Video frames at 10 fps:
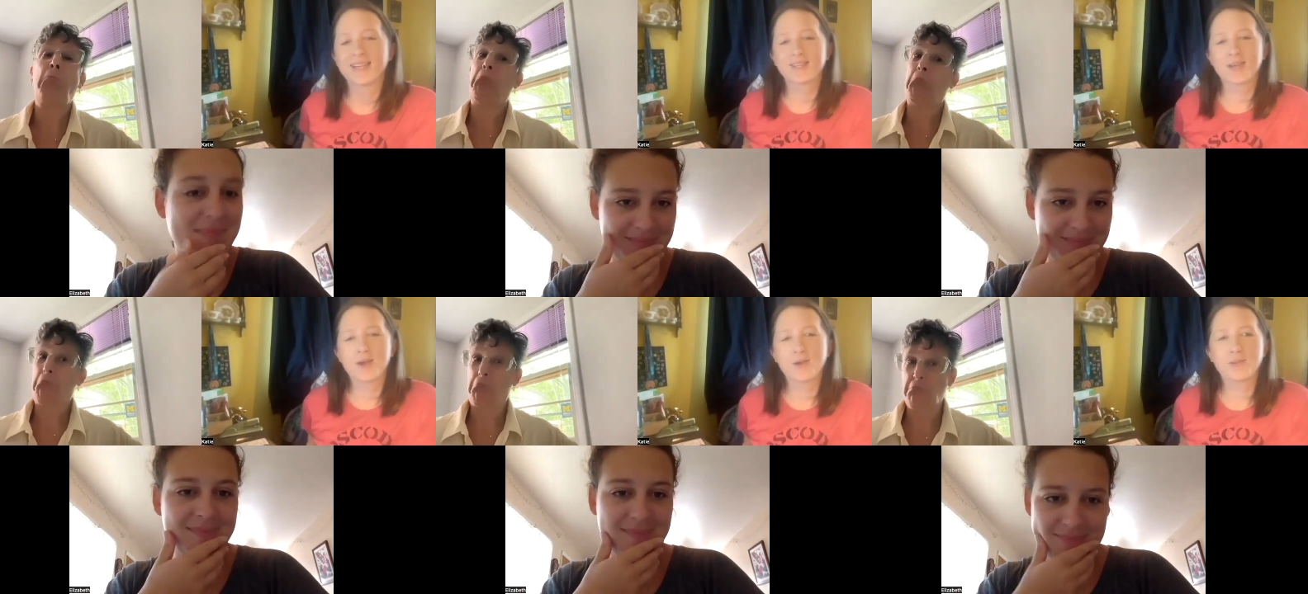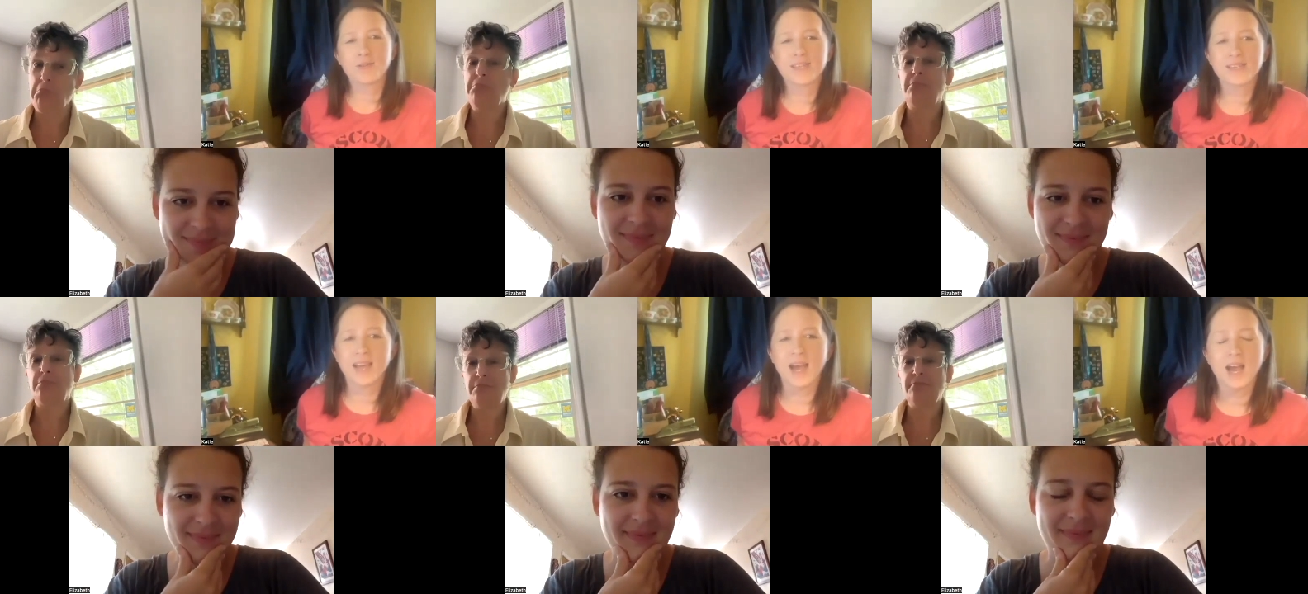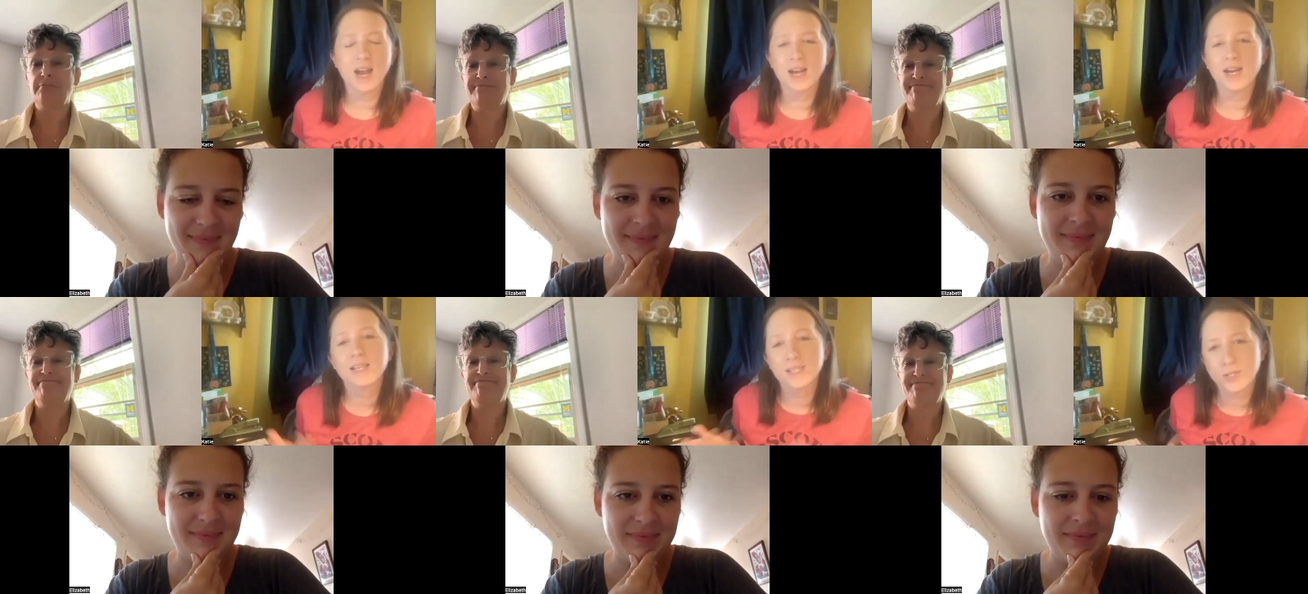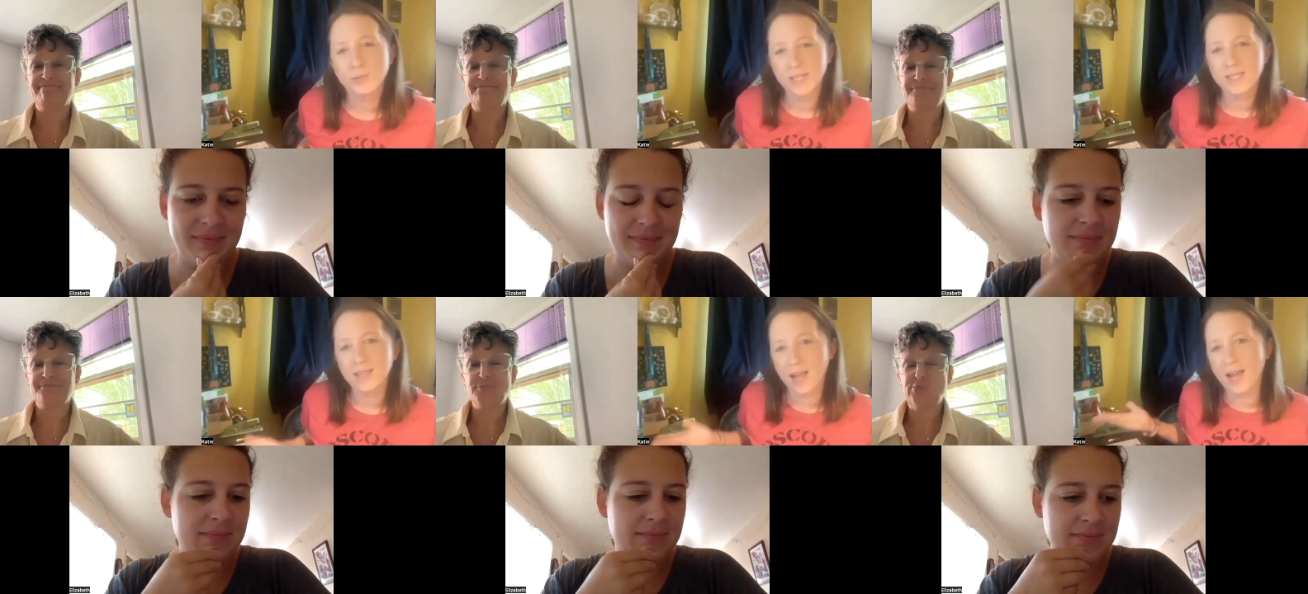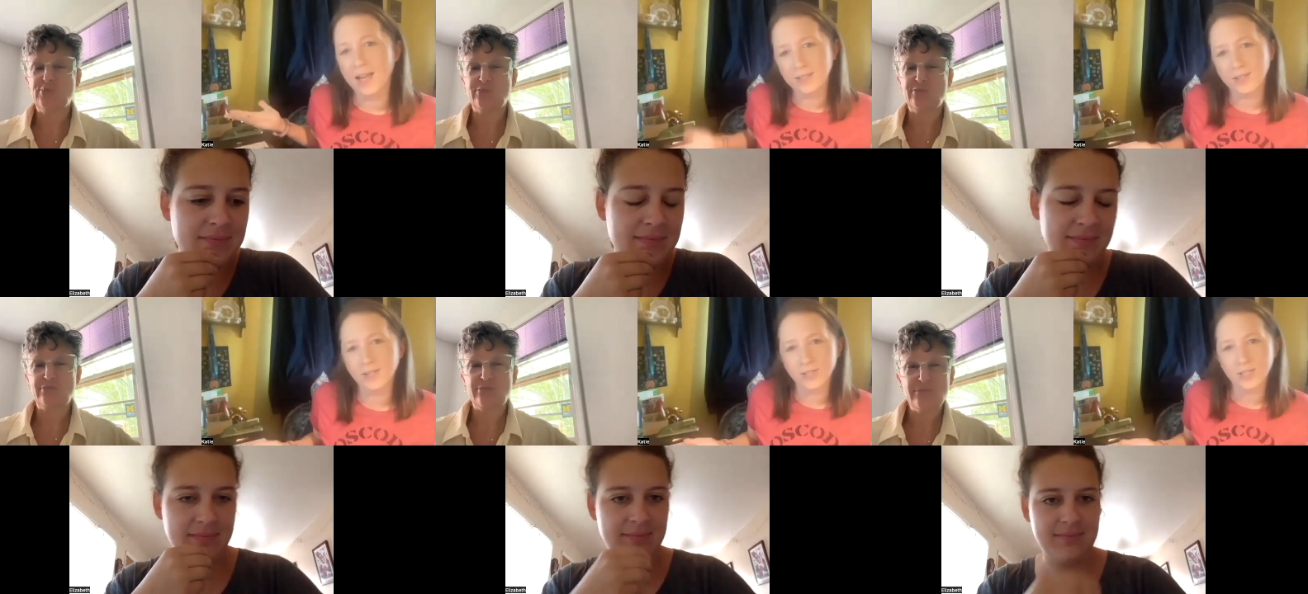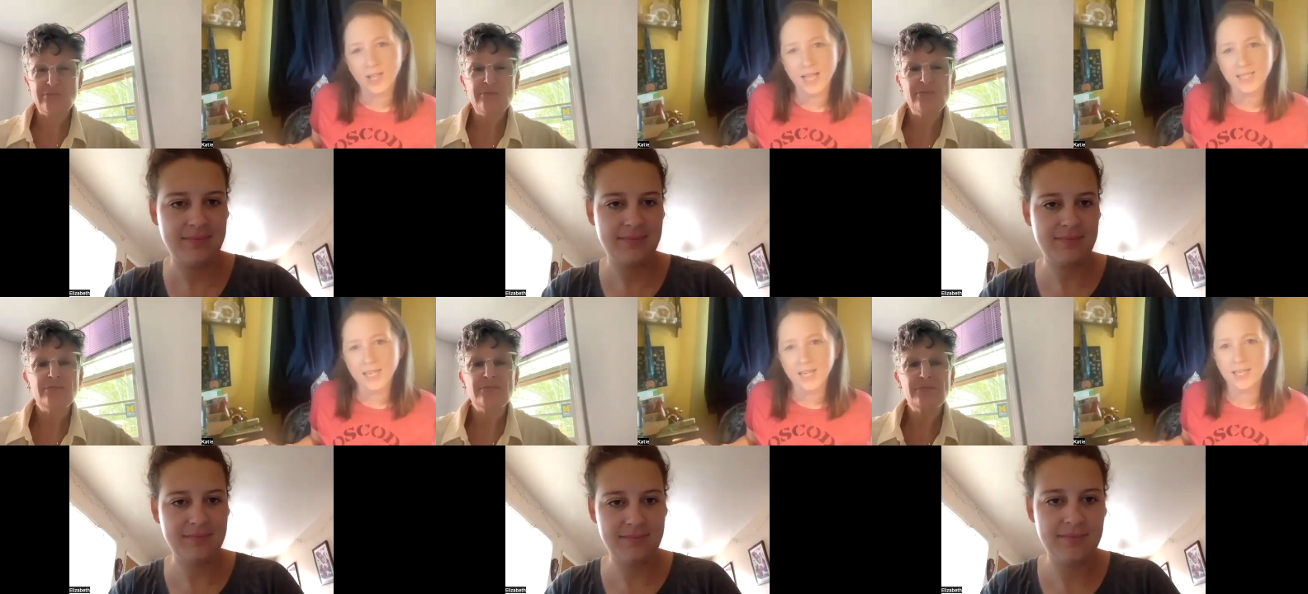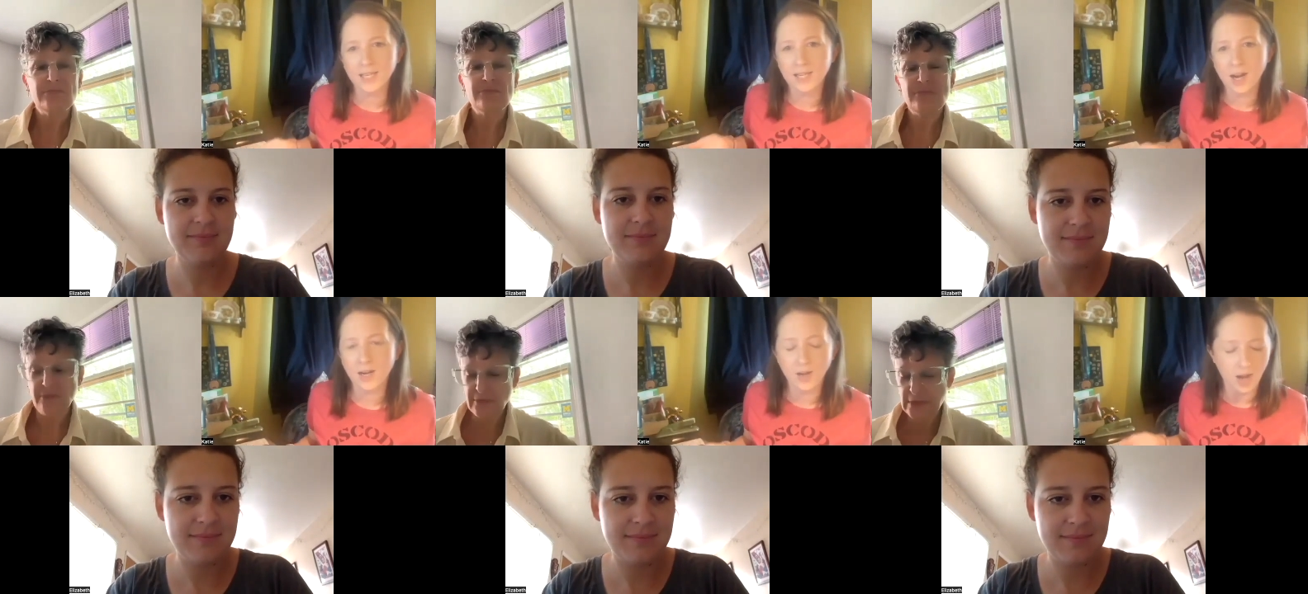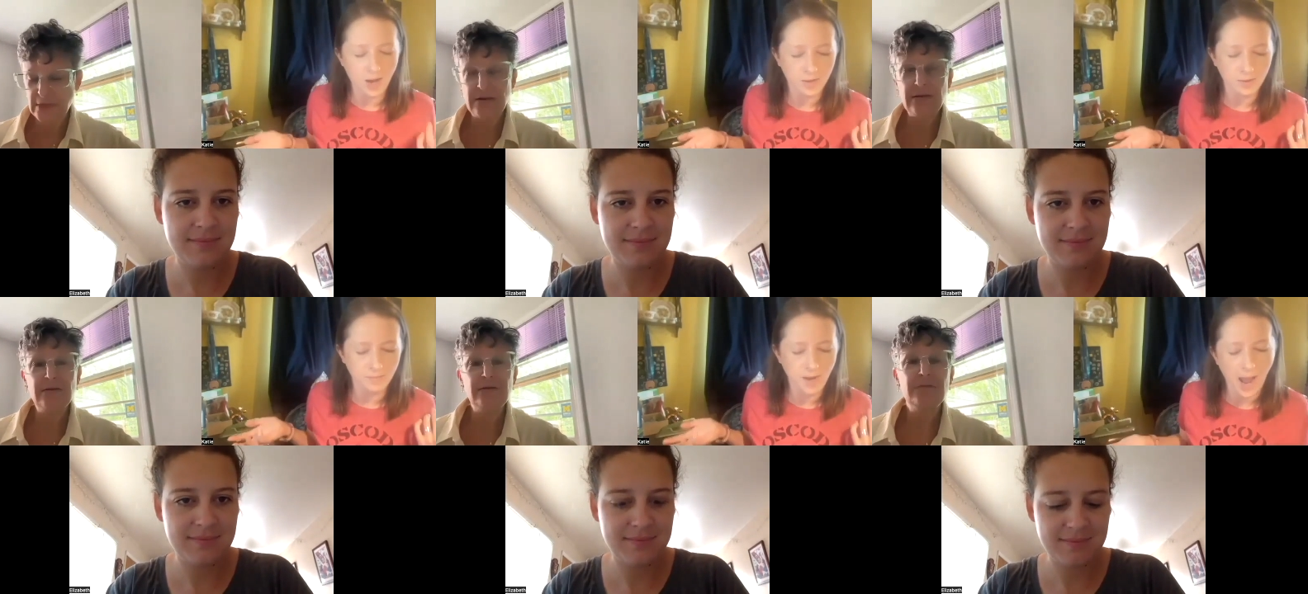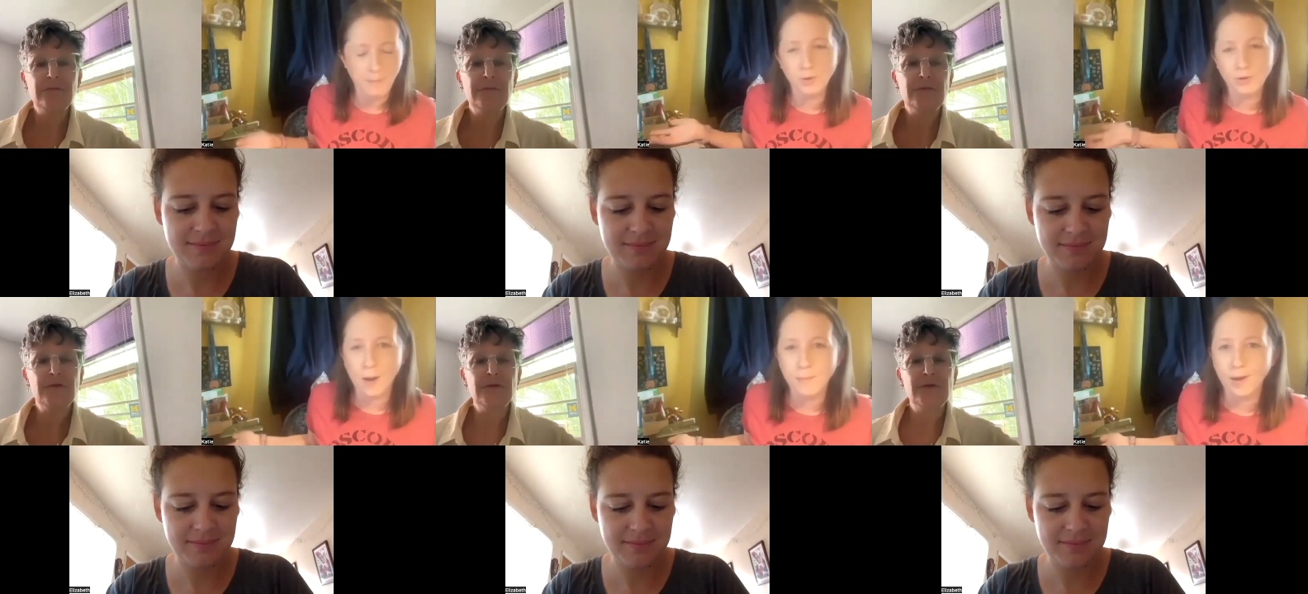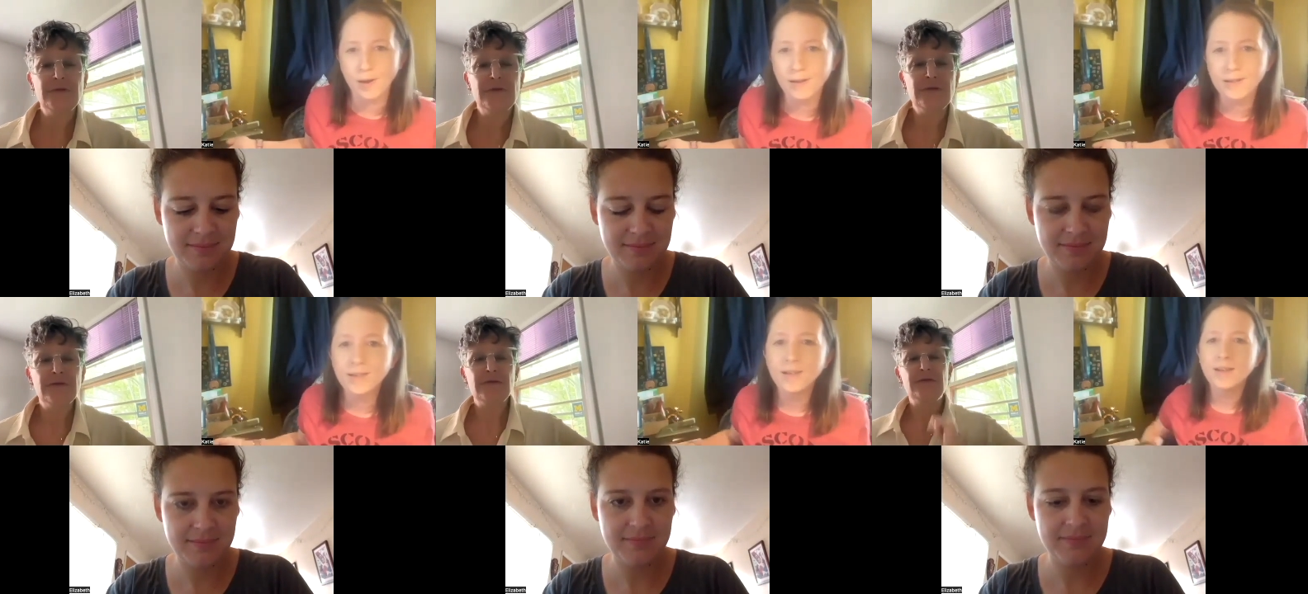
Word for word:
Speaker 1: So, mm-hmm. these are, it's a twist on your classic um, apple crumble,